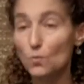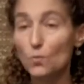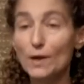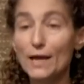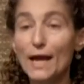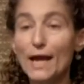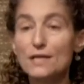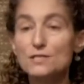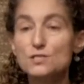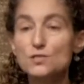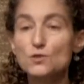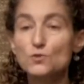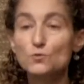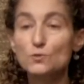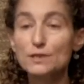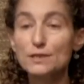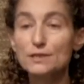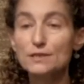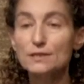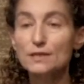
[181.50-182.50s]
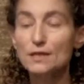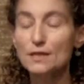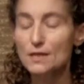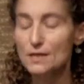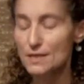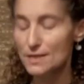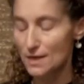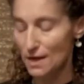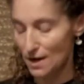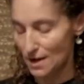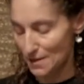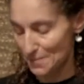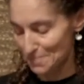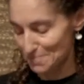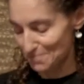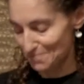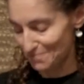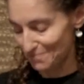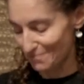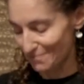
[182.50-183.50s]
we asked three um,
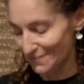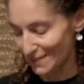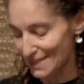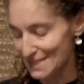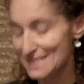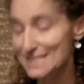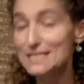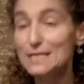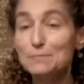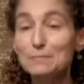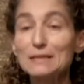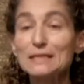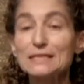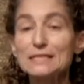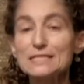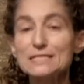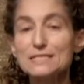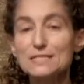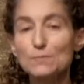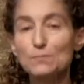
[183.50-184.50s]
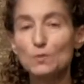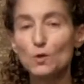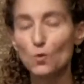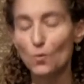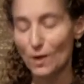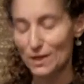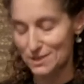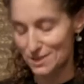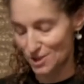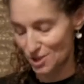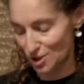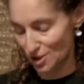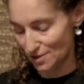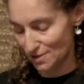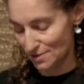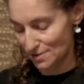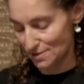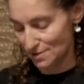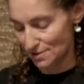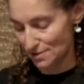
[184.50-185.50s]
seemingly simple
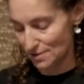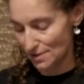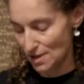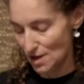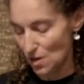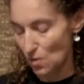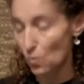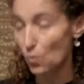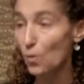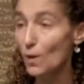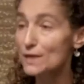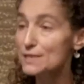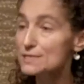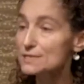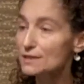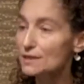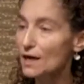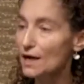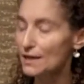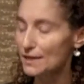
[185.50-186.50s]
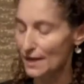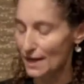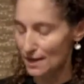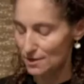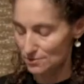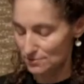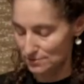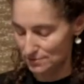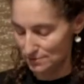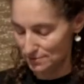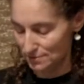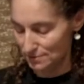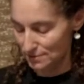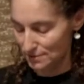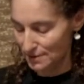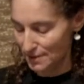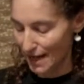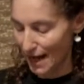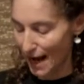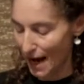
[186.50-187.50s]
questions. What is a cutout?
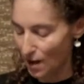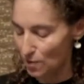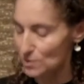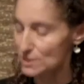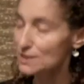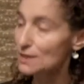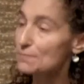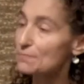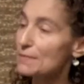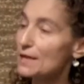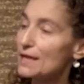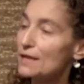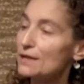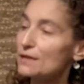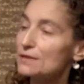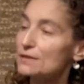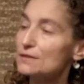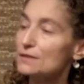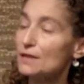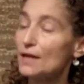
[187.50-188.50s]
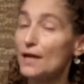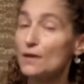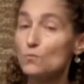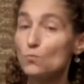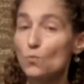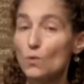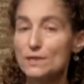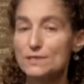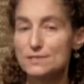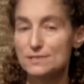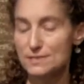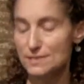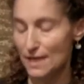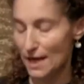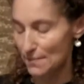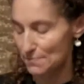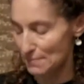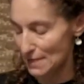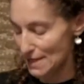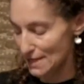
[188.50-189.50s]
How is it made? And what does
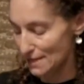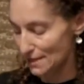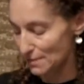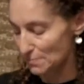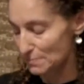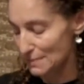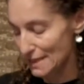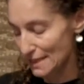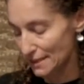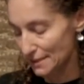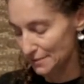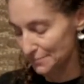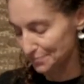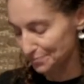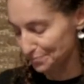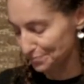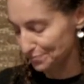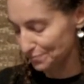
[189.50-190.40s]
that making mean?